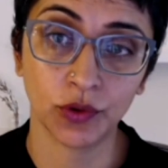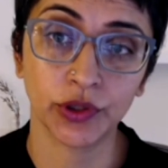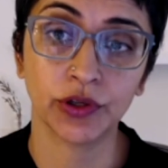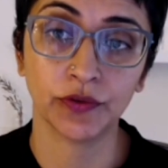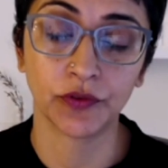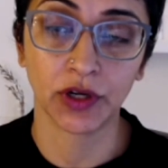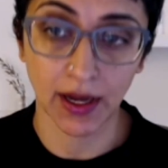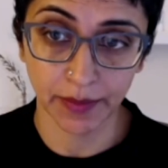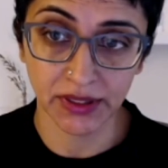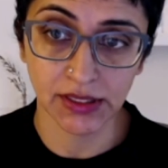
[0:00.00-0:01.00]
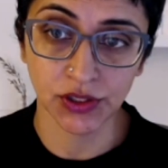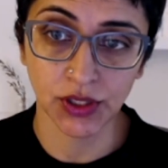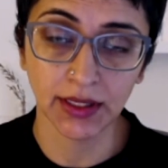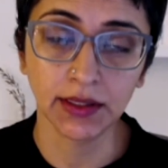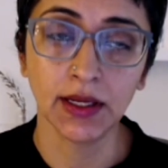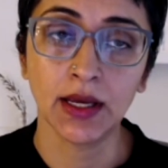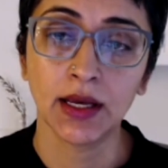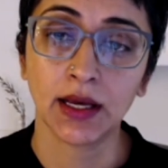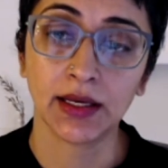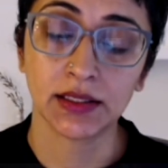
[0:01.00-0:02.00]
order for competition,
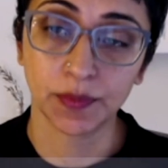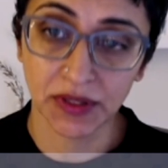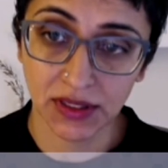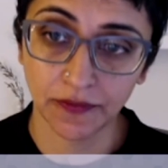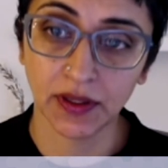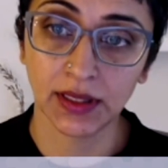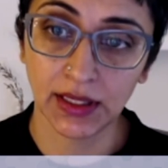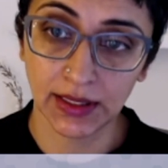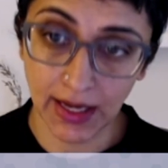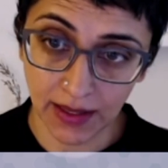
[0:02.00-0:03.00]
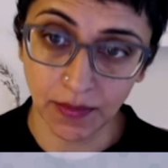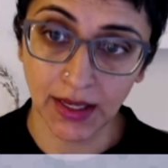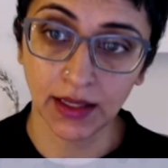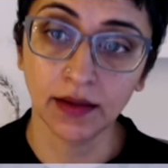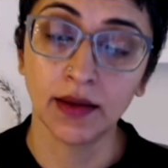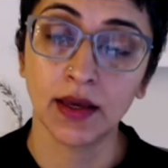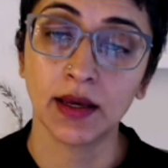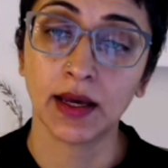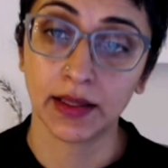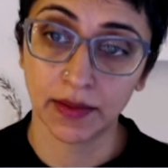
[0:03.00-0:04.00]
specifically naming
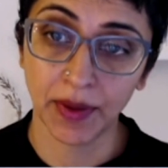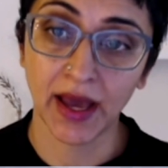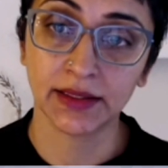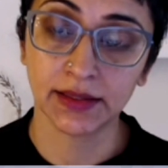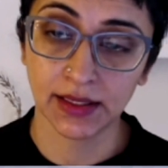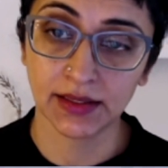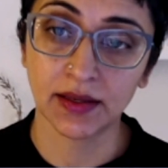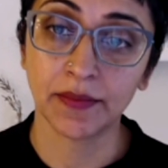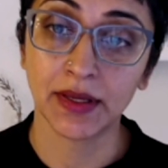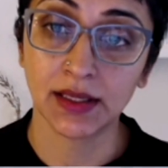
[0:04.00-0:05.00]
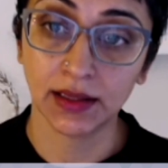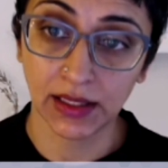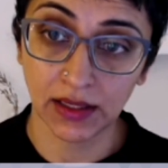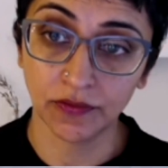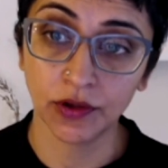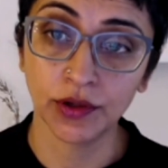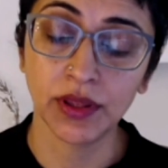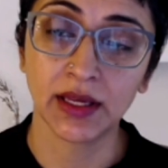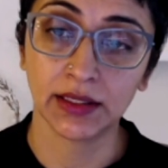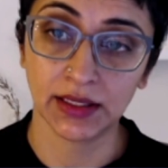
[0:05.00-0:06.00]
the patent system as a lever
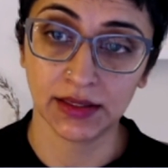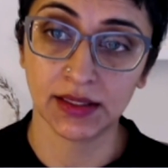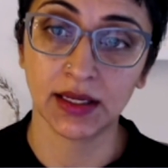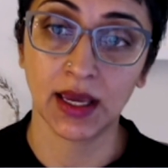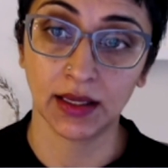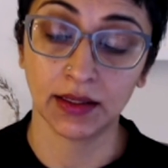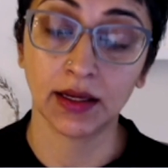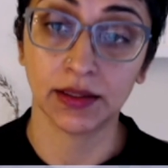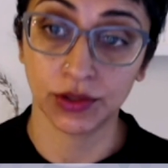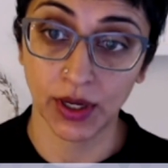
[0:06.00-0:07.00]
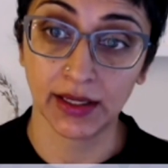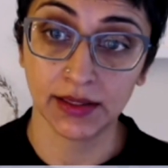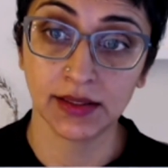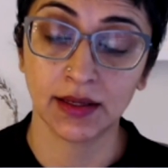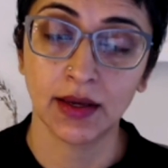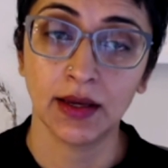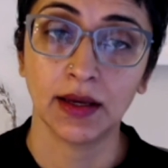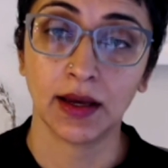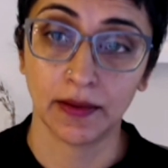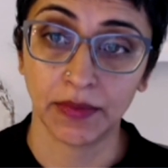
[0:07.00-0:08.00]
that needs to get addressed
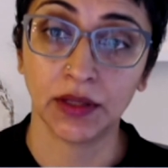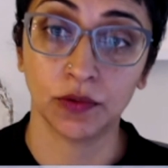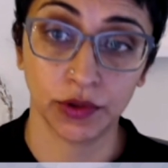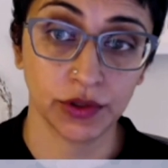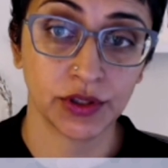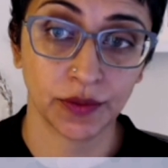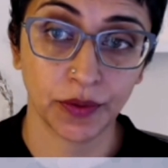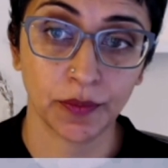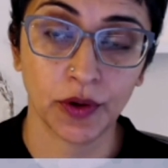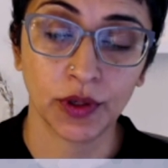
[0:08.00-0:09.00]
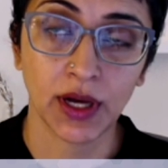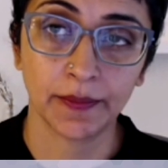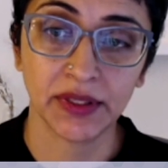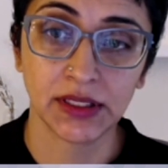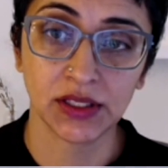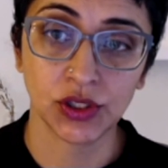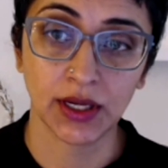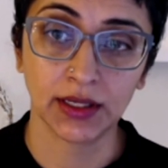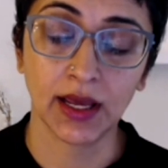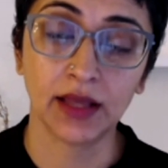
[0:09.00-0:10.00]
in order to promote
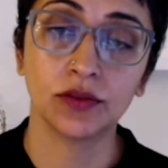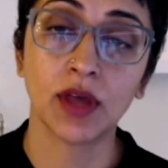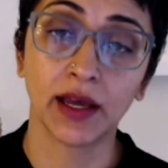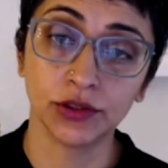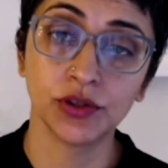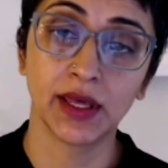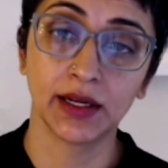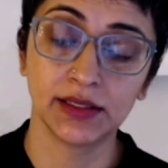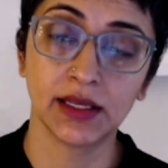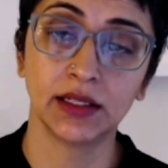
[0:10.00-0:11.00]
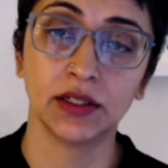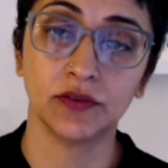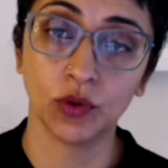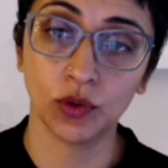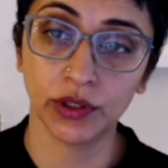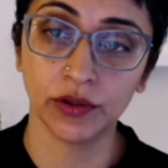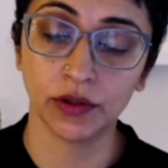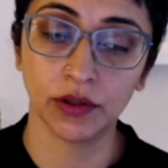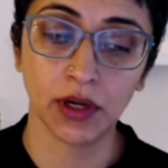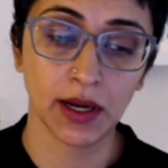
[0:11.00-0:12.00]
competition. And under that executive
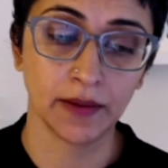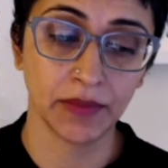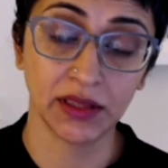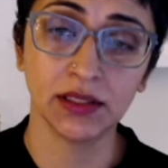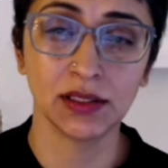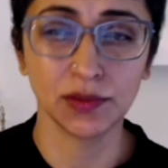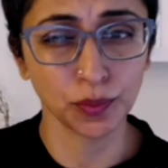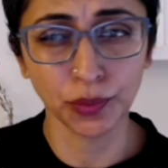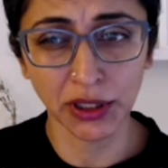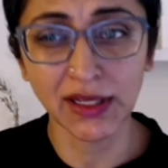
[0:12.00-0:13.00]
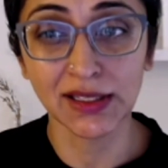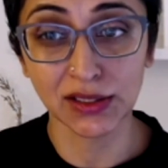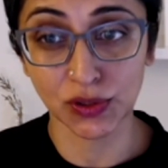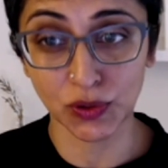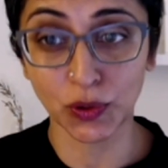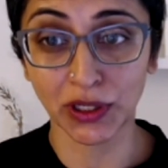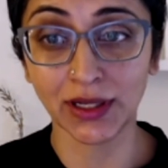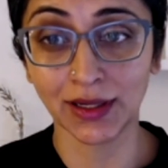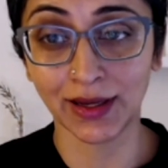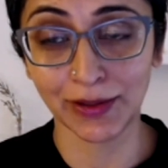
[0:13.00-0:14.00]
order, and this is pretty
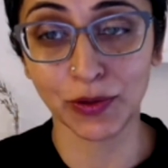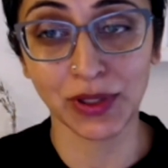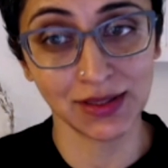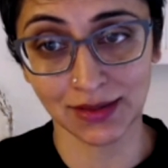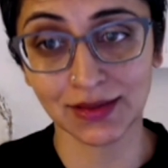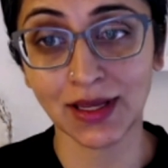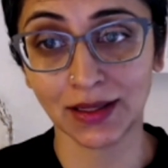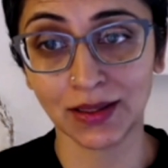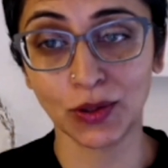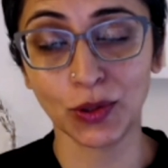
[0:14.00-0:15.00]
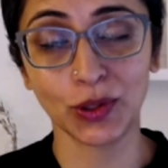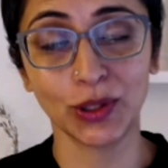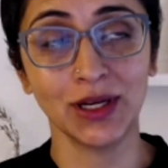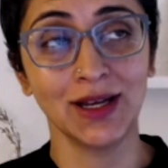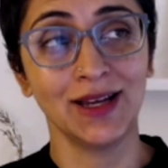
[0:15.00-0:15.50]
historic, I know these technical